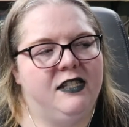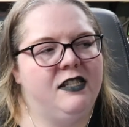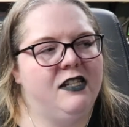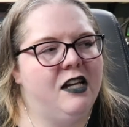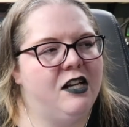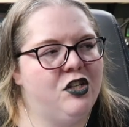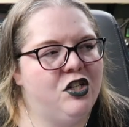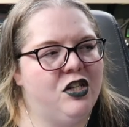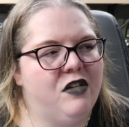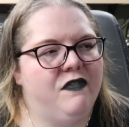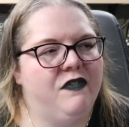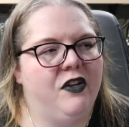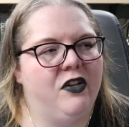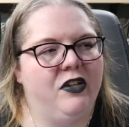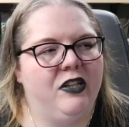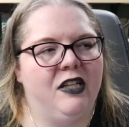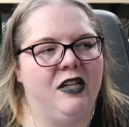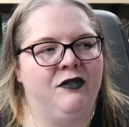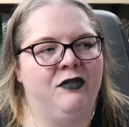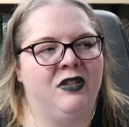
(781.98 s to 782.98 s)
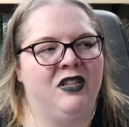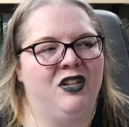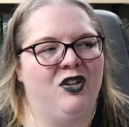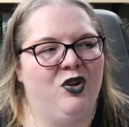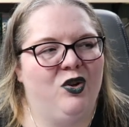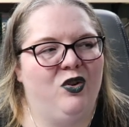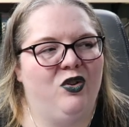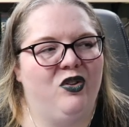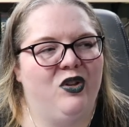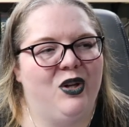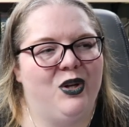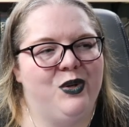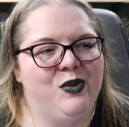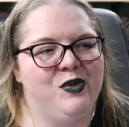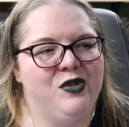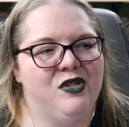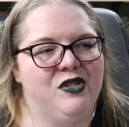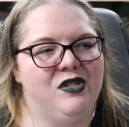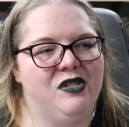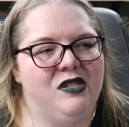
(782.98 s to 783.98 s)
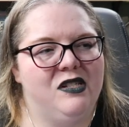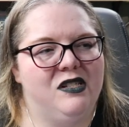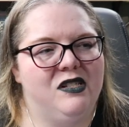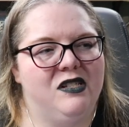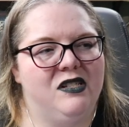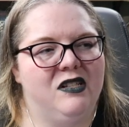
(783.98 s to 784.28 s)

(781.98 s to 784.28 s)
Does she fall in love with a girl ghost?